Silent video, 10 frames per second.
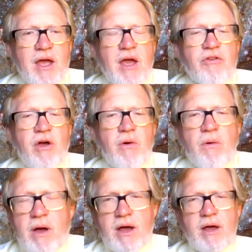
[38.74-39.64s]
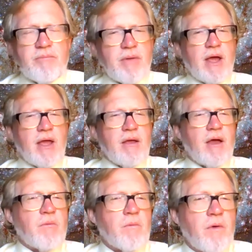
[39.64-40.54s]
so um, I
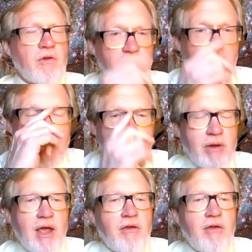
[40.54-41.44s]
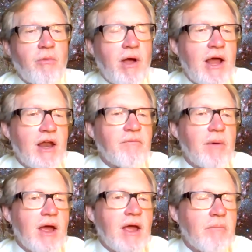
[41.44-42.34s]
originally came to Hays right out of
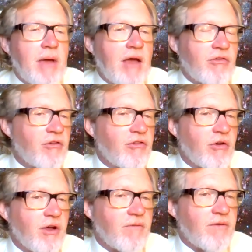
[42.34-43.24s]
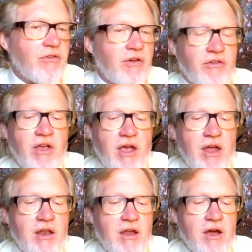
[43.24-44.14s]
my master's degree in physics,
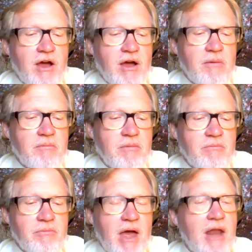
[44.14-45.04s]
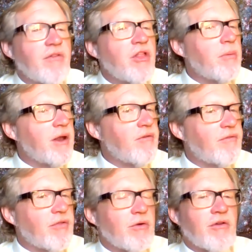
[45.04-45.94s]
and um, kind of a little bit of
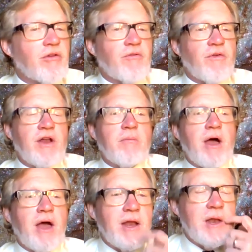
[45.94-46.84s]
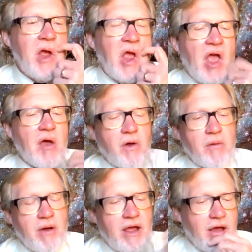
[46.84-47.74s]
a fluke, as a friend of mine,
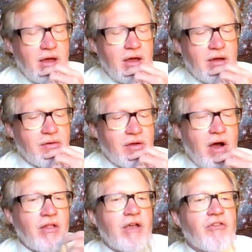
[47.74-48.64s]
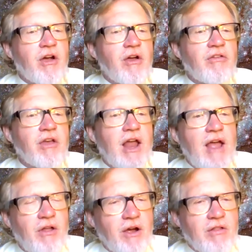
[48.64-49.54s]
one of my uh, colleagues there, he said,
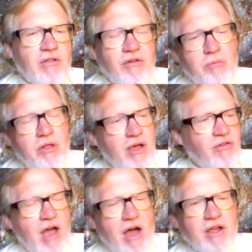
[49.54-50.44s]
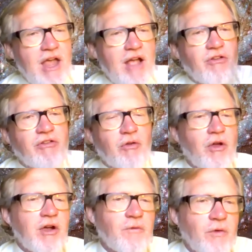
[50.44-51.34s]
Hey, look at this place out in Kansas. They're
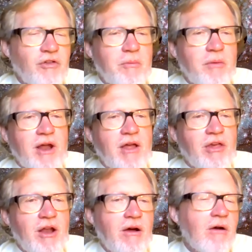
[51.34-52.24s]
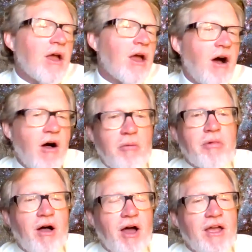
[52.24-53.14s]
looking for somebody. I said, Okay,
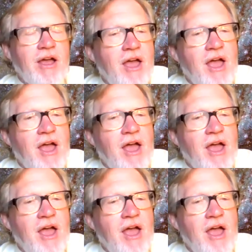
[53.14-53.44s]
I'll apply.